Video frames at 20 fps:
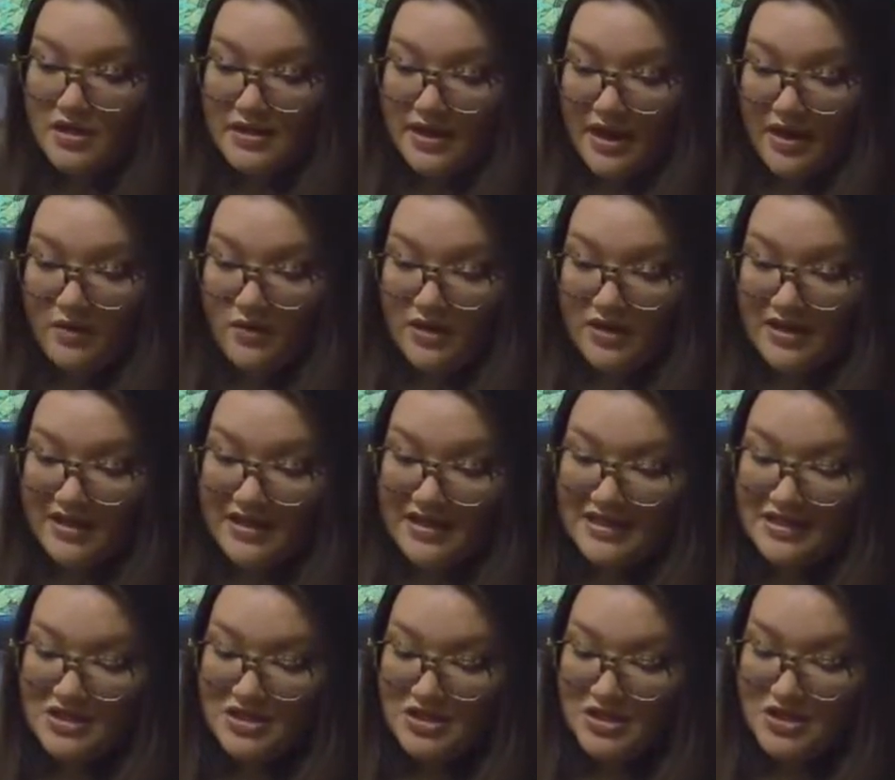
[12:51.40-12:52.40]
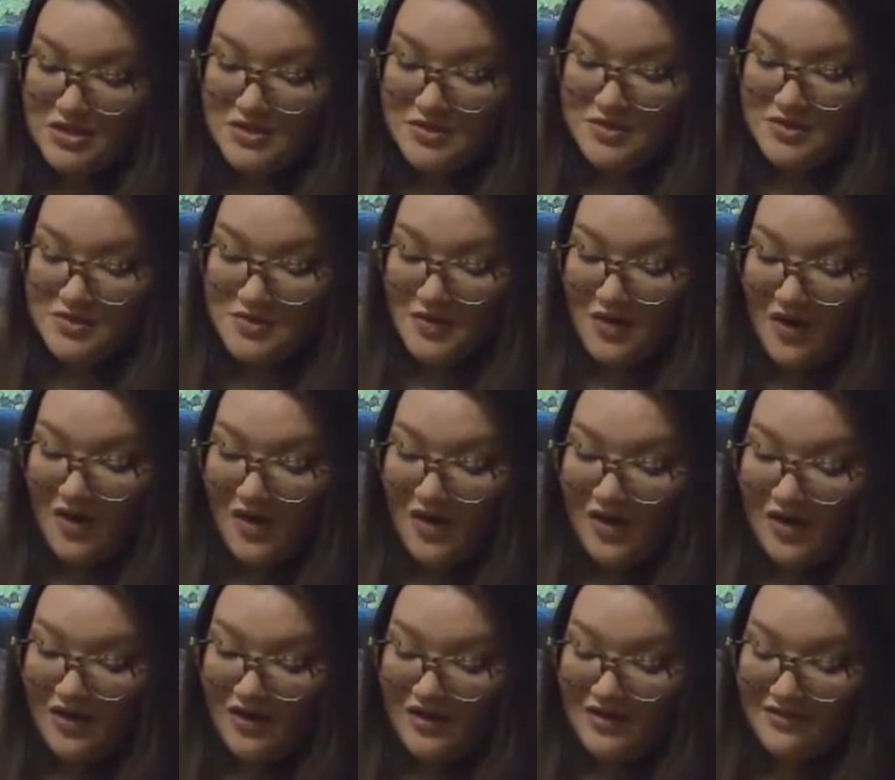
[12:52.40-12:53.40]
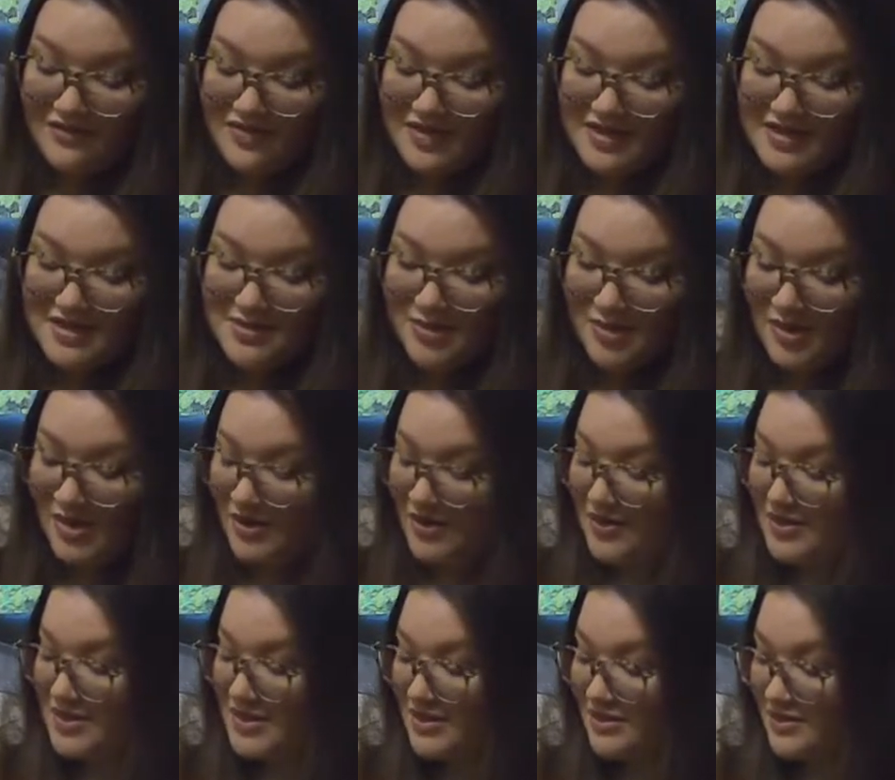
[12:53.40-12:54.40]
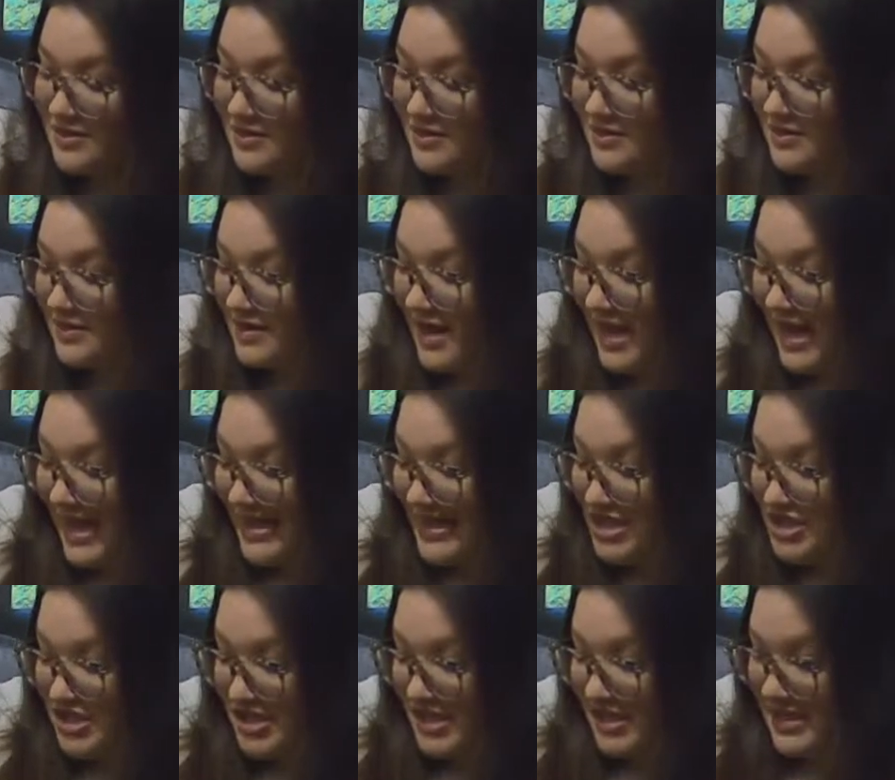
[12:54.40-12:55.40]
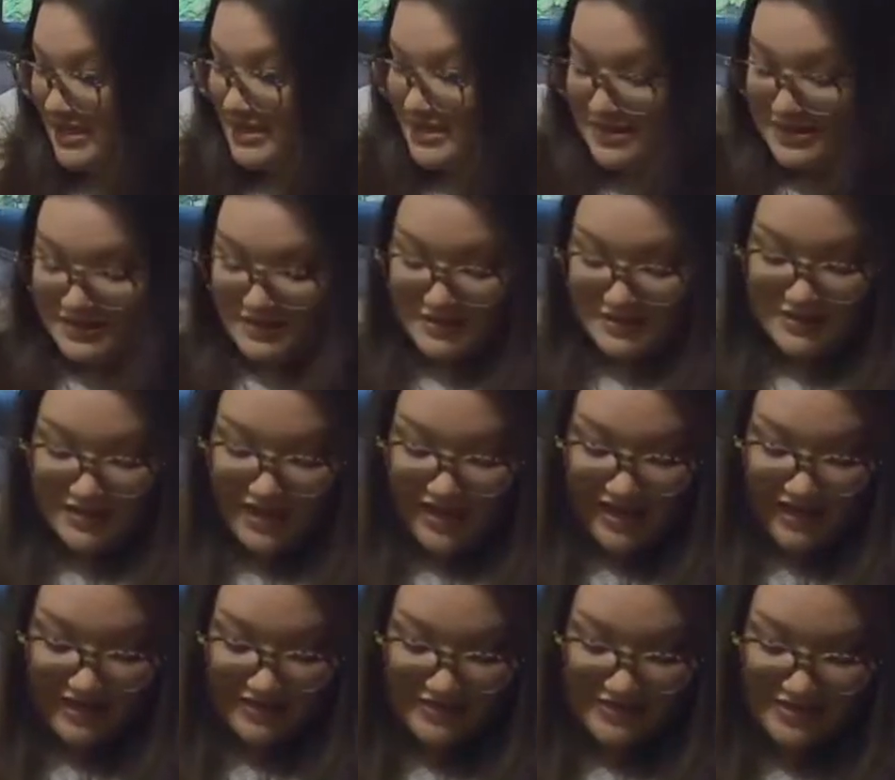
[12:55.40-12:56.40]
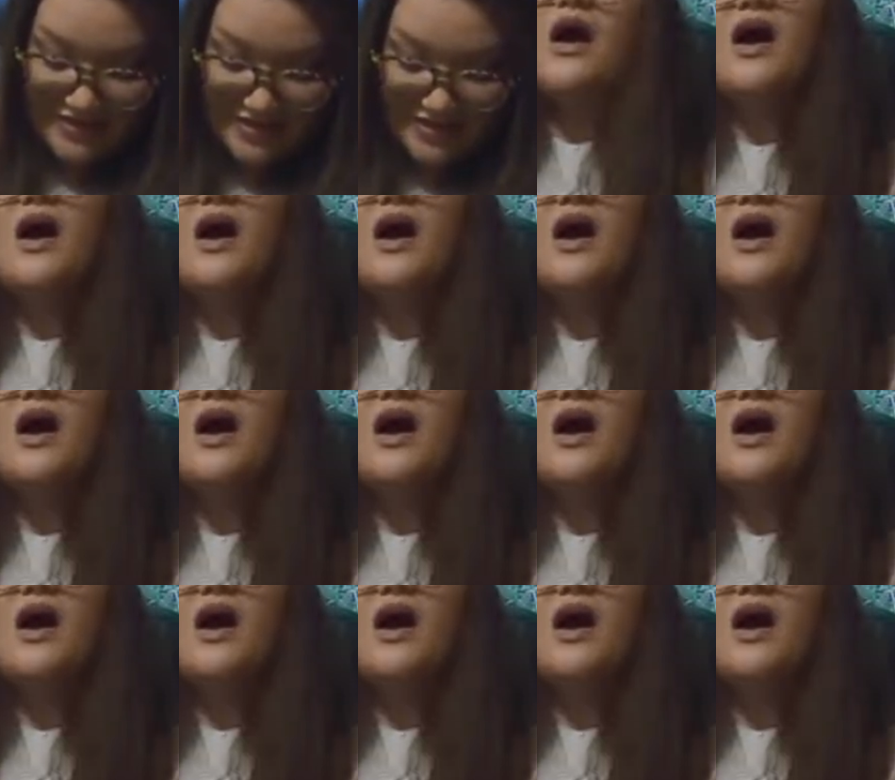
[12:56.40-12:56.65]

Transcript: Now we're going to get into all of this personal hygiene things.